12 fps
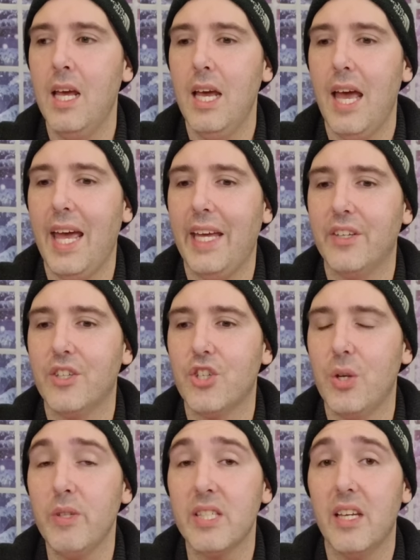And
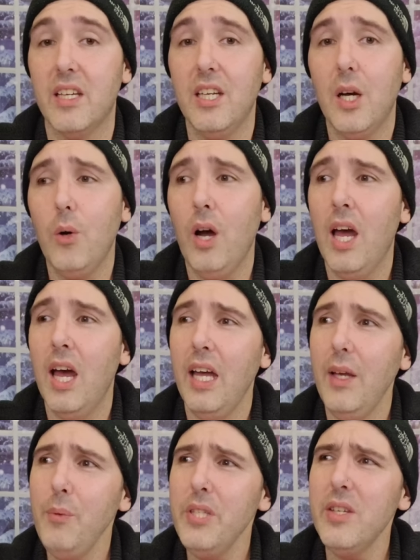she was like, you know,
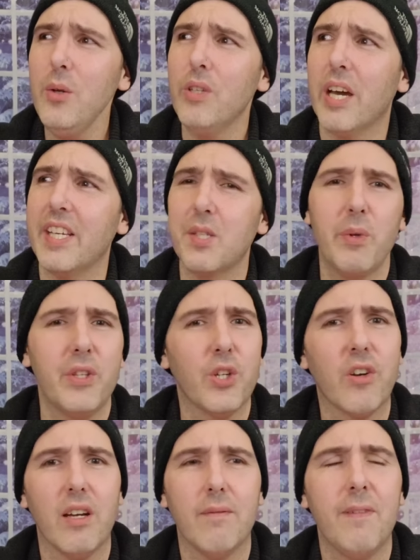it was so nice with your
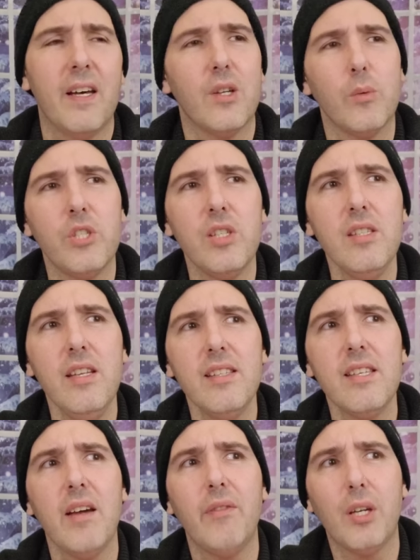grandfather. It was just nice
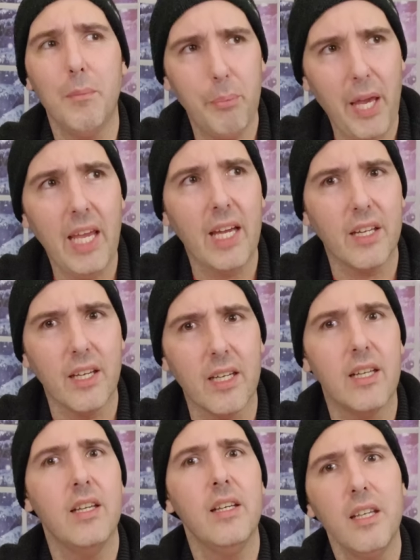to have a
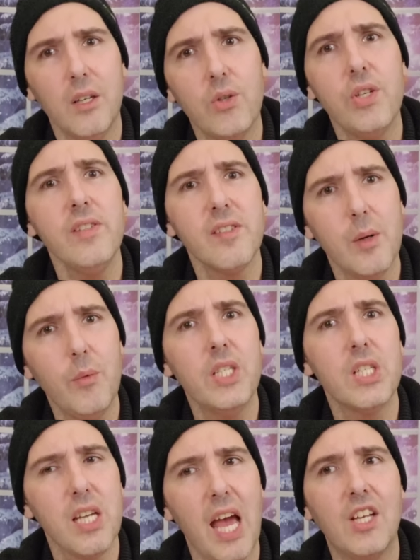companion. You know, just someone
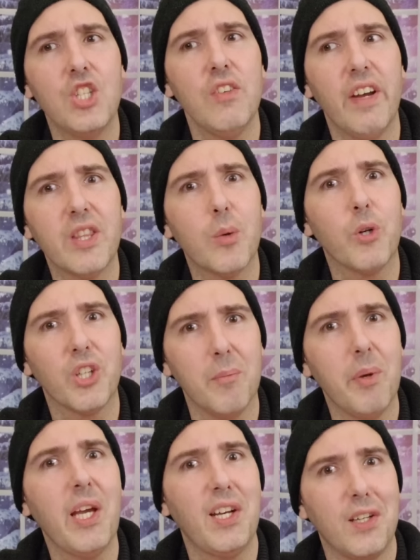to. And she liked the word
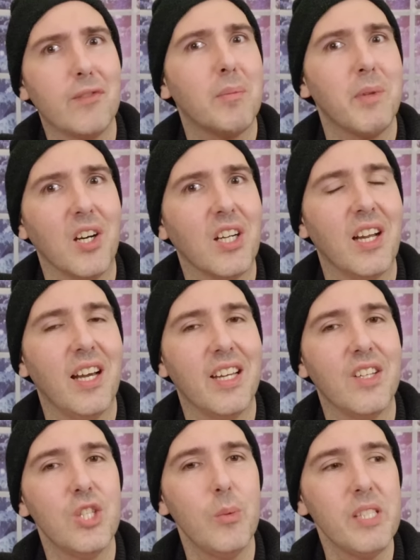companion for Marc and I.
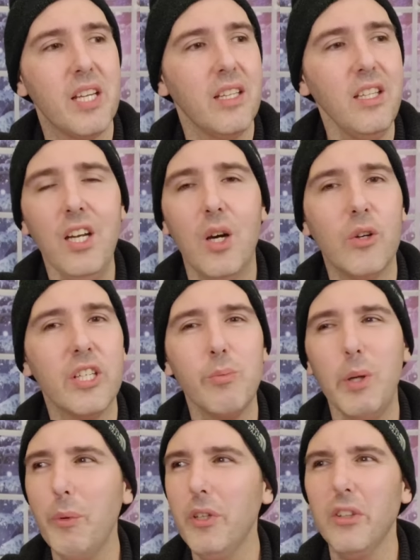She was like, you know, because
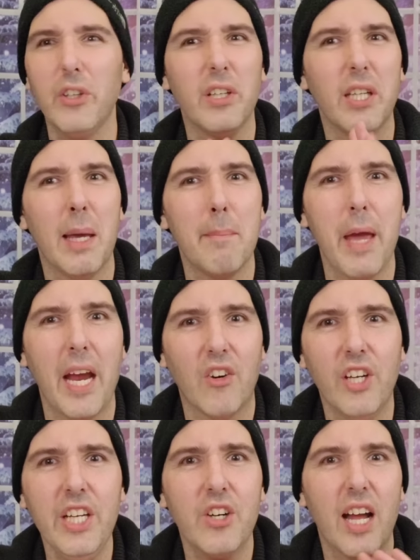we weren't looking to get
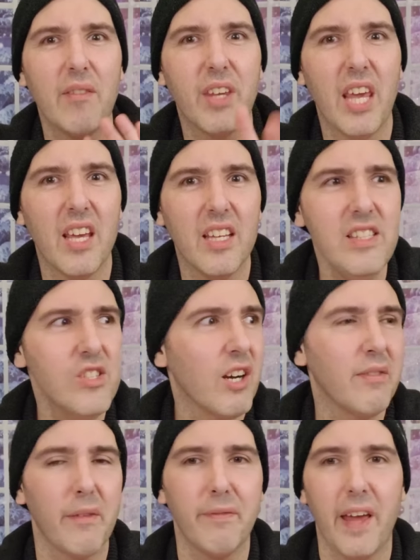married or have kids or
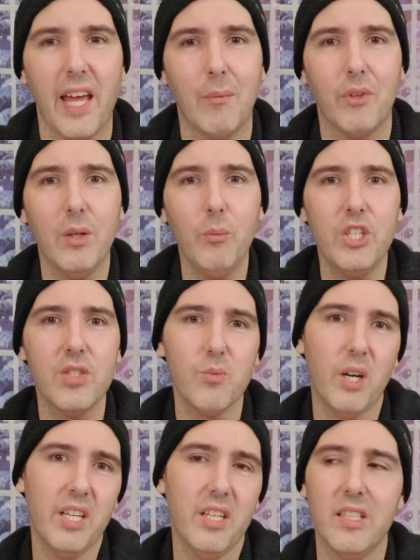have a family. We just
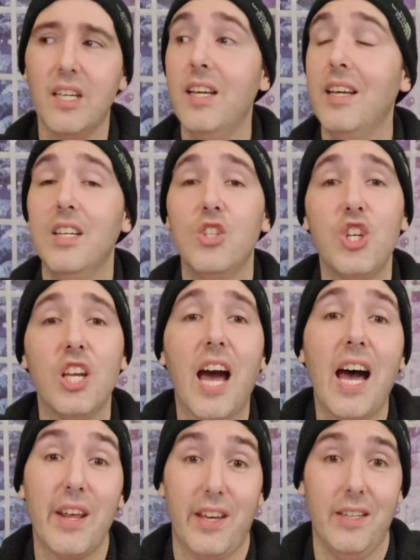wanted. She
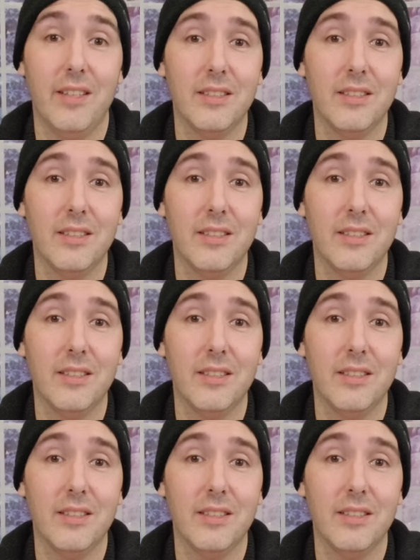got it.